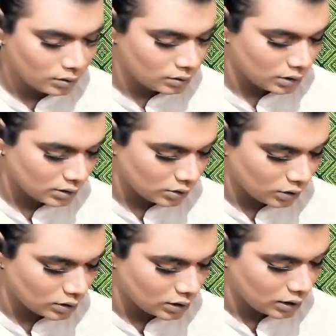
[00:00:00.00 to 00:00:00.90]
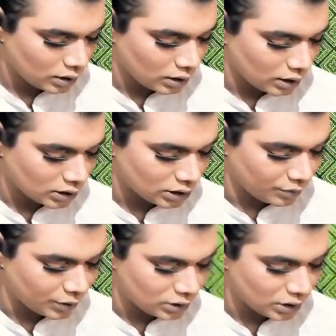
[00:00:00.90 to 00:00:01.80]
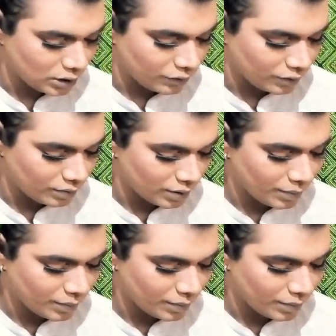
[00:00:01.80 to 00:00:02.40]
Just gonna take a shimmery shade from the